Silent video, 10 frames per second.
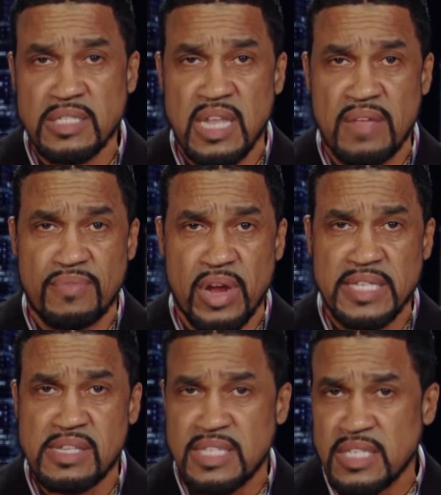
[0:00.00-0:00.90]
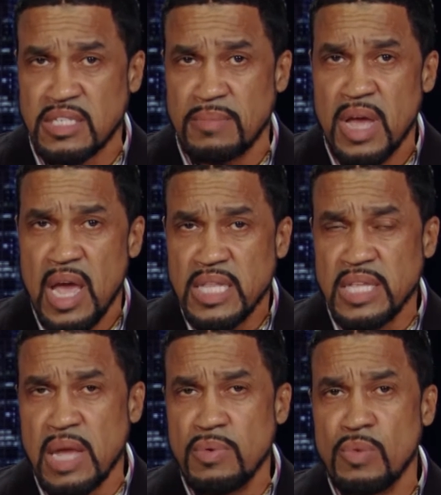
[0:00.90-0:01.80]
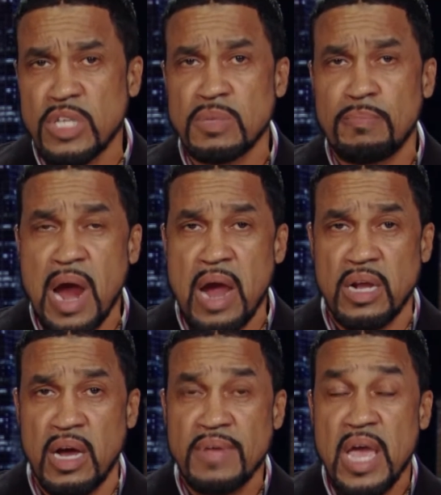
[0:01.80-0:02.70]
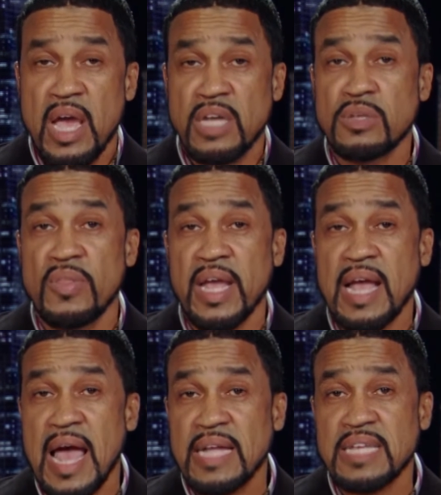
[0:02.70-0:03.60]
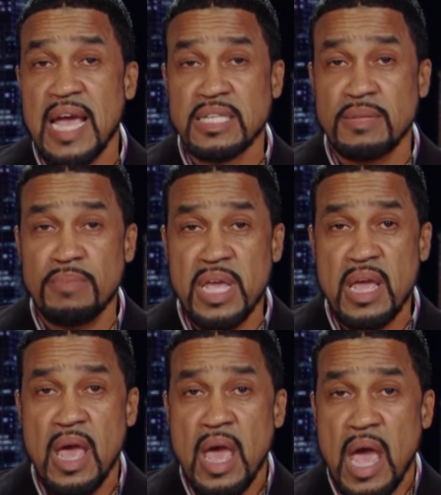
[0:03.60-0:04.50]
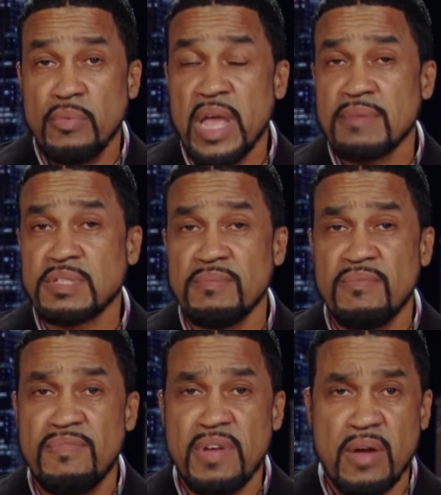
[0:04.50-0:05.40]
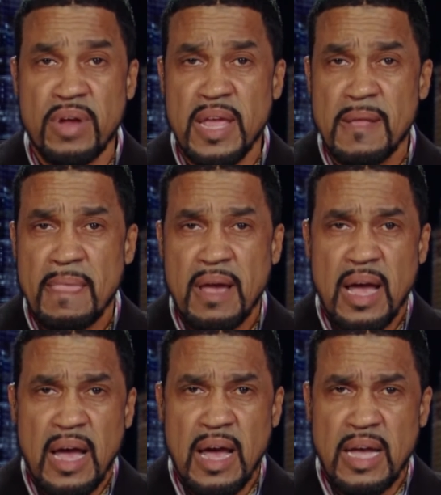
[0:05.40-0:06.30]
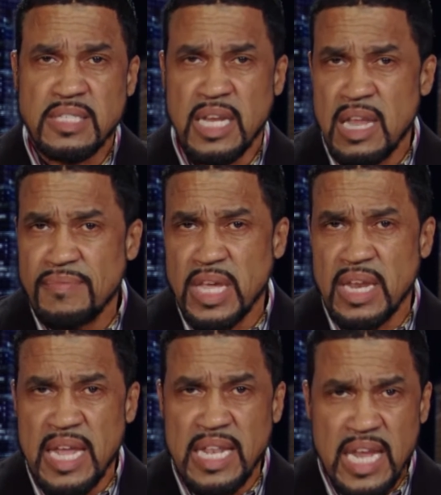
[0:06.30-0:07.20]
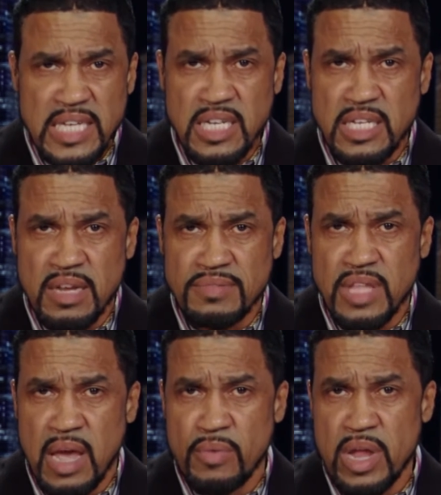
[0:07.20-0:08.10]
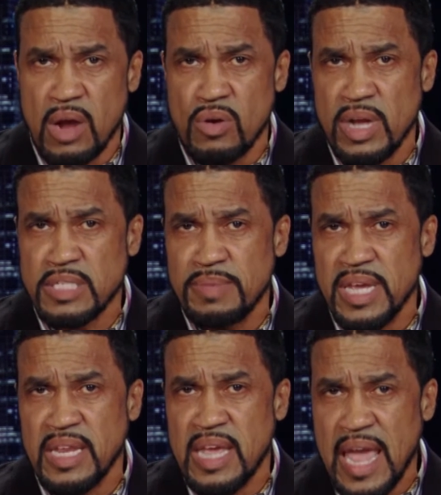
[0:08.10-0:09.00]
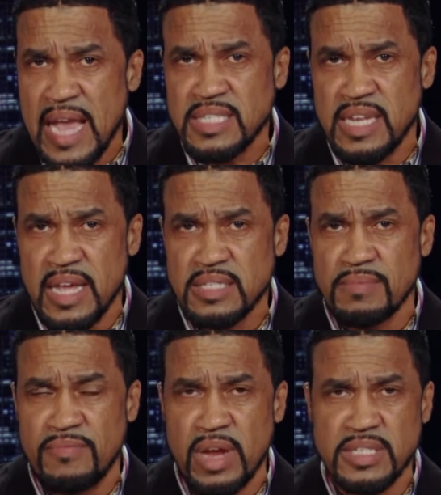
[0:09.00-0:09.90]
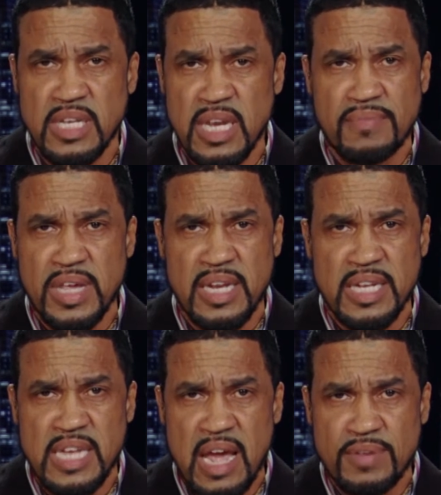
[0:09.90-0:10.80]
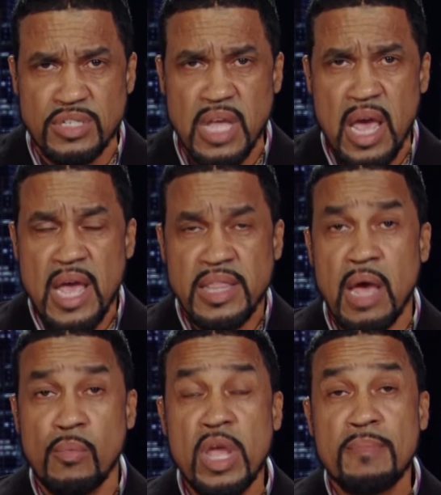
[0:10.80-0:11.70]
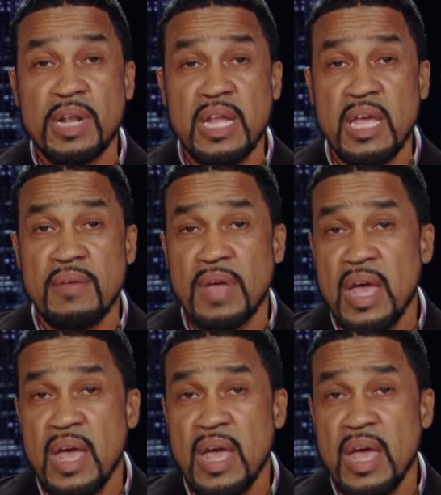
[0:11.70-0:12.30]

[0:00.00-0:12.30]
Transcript: that very system that they were once a part of. And so they contacted me, and we have some very uh, significant initiatives that we are going to be engaged in, some very significant endeavors that we believe